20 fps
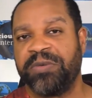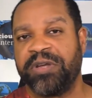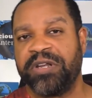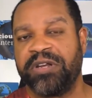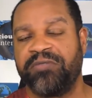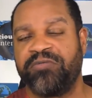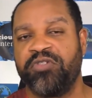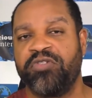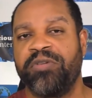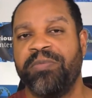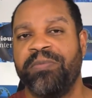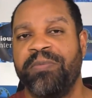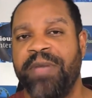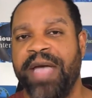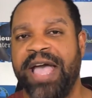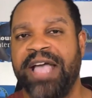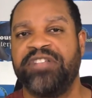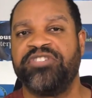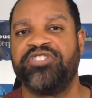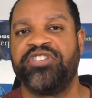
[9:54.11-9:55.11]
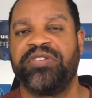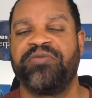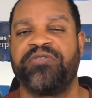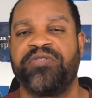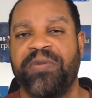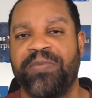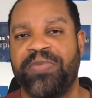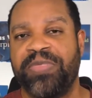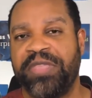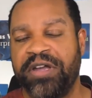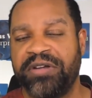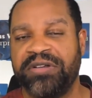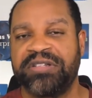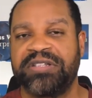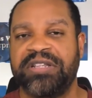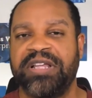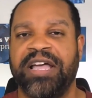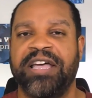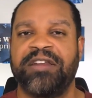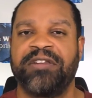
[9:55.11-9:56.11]
But if you imagine from their
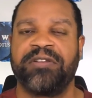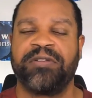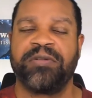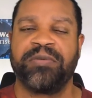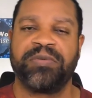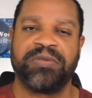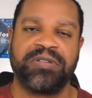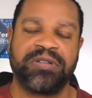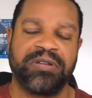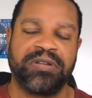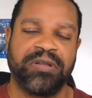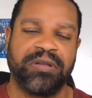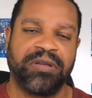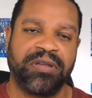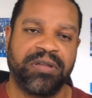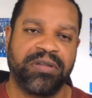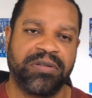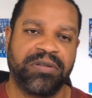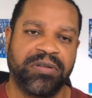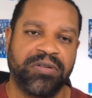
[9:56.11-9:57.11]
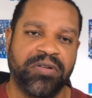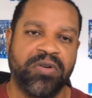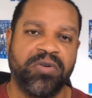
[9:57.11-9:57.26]
side of the uh,